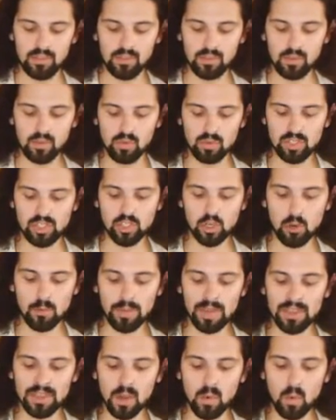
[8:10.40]
to show
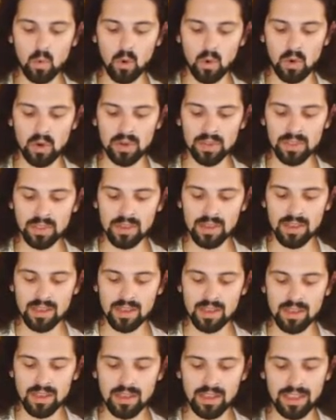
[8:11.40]
me the word
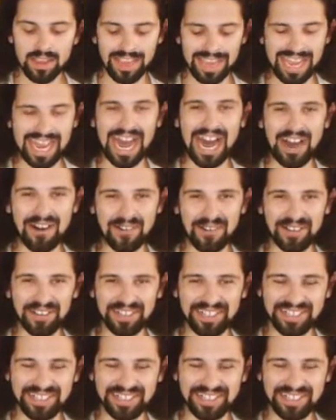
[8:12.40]
cowbell.